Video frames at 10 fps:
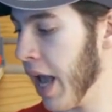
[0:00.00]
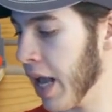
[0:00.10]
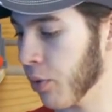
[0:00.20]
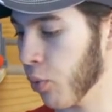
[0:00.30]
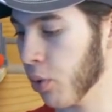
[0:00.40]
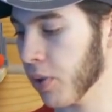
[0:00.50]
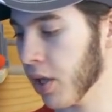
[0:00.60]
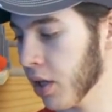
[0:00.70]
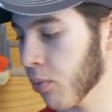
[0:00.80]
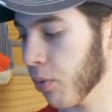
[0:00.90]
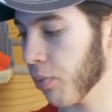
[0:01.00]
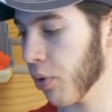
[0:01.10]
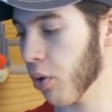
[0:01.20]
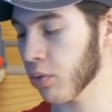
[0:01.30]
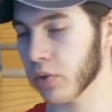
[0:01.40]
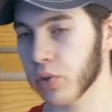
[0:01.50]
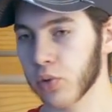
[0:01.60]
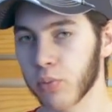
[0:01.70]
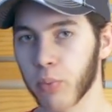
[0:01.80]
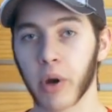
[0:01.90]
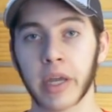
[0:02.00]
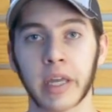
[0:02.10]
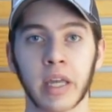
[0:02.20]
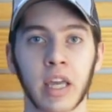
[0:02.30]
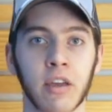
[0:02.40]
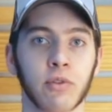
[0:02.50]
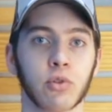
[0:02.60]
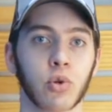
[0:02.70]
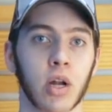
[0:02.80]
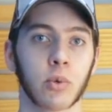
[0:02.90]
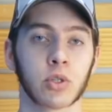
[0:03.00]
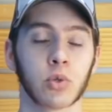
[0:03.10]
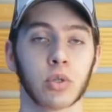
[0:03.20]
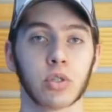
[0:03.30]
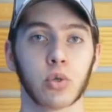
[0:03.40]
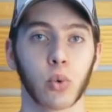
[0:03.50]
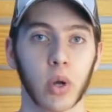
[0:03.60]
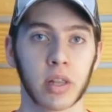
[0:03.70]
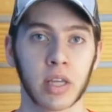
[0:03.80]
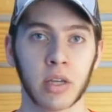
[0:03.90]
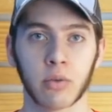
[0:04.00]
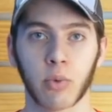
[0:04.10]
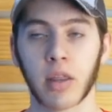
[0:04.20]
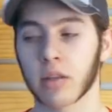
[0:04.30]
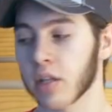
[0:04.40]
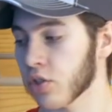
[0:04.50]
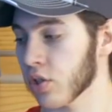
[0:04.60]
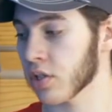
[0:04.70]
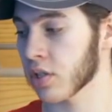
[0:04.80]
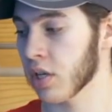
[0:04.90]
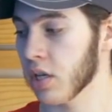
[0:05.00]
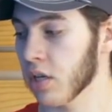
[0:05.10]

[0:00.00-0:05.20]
and it will be a little more prone to breaking if you try to extrude it too quickly. Rather than just